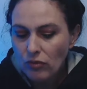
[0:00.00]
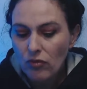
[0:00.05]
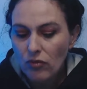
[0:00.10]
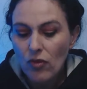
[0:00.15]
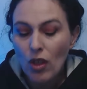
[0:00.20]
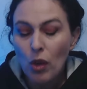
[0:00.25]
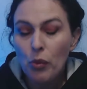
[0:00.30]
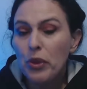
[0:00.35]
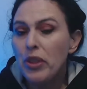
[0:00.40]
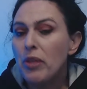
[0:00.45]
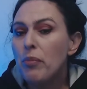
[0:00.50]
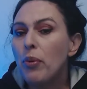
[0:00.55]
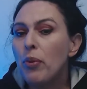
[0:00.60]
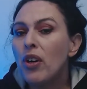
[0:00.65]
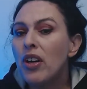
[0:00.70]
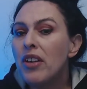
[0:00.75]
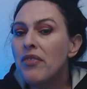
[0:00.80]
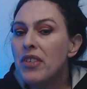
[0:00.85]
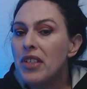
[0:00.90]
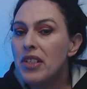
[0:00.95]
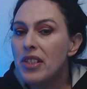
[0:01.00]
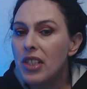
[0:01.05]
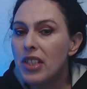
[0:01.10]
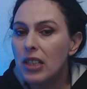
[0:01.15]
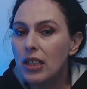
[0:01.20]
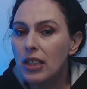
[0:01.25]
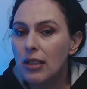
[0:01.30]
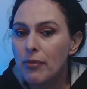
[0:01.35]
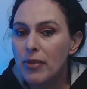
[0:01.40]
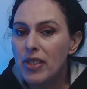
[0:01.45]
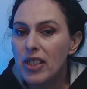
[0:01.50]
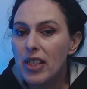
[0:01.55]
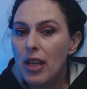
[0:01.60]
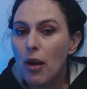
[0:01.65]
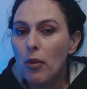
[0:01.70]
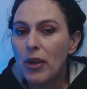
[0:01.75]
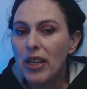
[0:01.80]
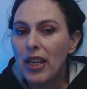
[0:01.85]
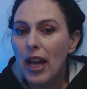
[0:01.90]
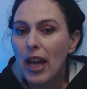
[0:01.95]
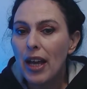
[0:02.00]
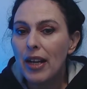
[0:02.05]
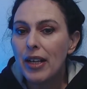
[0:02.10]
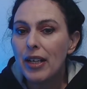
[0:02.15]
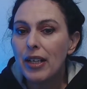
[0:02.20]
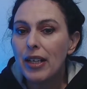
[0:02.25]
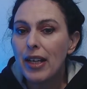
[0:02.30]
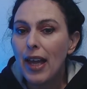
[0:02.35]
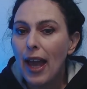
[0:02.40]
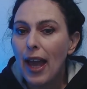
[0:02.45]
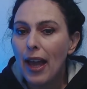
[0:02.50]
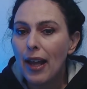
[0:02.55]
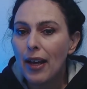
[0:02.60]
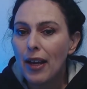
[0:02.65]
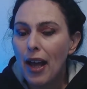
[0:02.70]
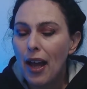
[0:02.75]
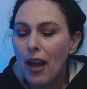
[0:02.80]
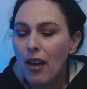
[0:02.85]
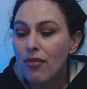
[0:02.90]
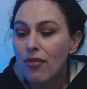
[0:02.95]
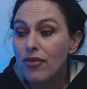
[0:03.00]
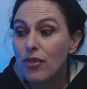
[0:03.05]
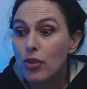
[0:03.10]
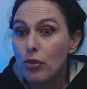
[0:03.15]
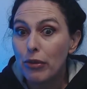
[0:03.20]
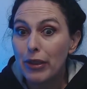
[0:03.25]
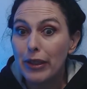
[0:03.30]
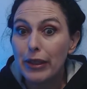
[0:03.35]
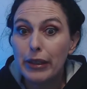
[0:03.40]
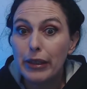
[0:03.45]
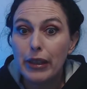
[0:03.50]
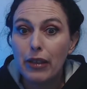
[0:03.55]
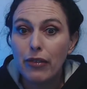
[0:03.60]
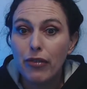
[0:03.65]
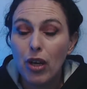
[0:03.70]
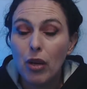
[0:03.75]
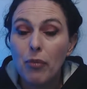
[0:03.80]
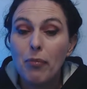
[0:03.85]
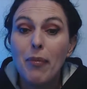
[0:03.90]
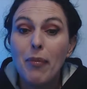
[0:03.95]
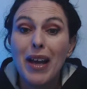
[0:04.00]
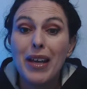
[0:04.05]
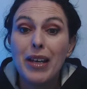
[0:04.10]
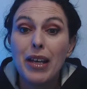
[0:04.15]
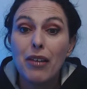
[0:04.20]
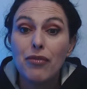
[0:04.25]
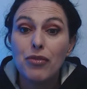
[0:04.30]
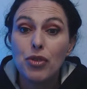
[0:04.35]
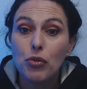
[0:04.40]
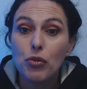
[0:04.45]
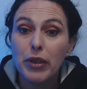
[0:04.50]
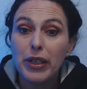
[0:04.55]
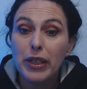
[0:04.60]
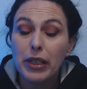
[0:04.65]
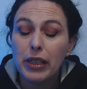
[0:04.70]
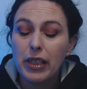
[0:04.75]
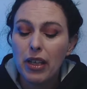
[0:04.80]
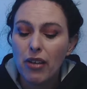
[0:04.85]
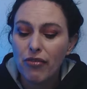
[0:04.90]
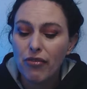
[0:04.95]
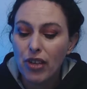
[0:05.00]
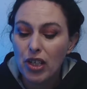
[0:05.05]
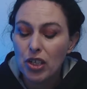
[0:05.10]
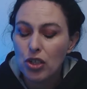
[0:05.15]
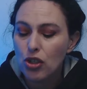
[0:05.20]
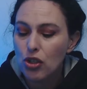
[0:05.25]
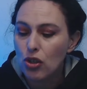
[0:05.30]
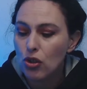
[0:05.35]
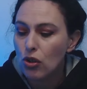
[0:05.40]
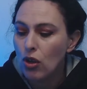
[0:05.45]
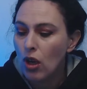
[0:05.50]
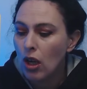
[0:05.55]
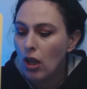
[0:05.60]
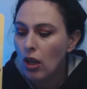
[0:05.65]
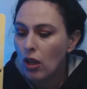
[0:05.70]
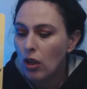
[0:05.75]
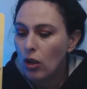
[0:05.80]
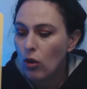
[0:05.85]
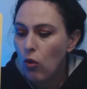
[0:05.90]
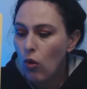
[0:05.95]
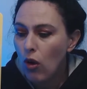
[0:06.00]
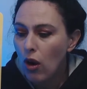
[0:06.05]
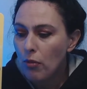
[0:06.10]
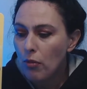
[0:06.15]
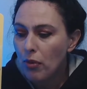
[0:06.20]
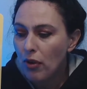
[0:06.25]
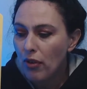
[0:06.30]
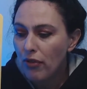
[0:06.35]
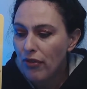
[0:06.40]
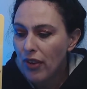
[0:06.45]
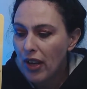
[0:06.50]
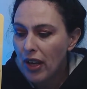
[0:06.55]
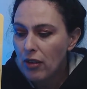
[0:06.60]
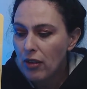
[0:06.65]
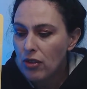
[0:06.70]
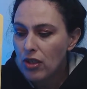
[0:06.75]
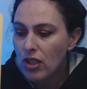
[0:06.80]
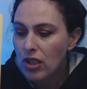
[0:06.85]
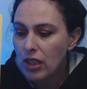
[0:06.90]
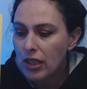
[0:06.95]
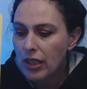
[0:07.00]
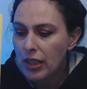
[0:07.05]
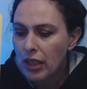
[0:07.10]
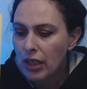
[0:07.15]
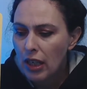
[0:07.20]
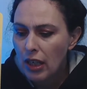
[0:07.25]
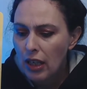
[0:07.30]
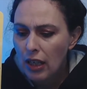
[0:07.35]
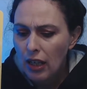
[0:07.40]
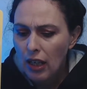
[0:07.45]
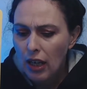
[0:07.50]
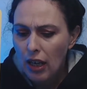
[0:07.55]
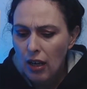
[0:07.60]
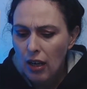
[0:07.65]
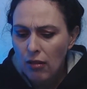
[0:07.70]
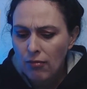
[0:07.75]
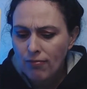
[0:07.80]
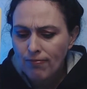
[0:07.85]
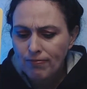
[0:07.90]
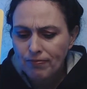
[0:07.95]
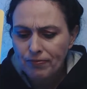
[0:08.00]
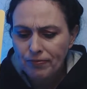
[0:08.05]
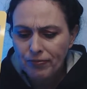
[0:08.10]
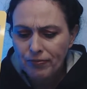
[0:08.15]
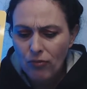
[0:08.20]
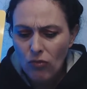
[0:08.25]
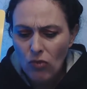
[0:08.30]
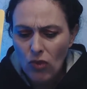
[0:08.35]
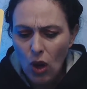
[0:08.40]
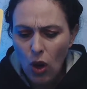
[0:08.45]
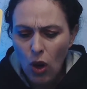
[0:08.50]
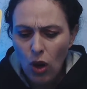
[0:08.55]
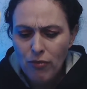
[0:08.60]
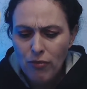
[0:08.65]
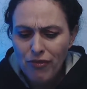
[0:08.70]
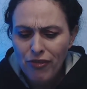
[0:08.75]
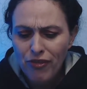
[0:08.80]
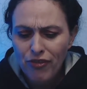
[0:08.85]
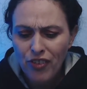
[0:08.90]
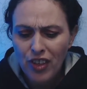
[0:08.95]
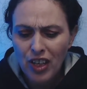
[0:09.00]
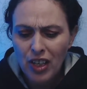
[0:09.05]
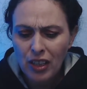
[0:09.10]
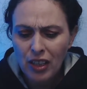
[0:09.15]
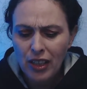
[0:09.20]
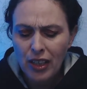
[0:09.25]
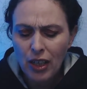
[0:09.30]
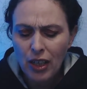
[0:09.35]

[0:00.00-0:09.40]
with the previous eclipse that we had, it can have directly, it may have directly affected you quite profoundly. I'm feeling a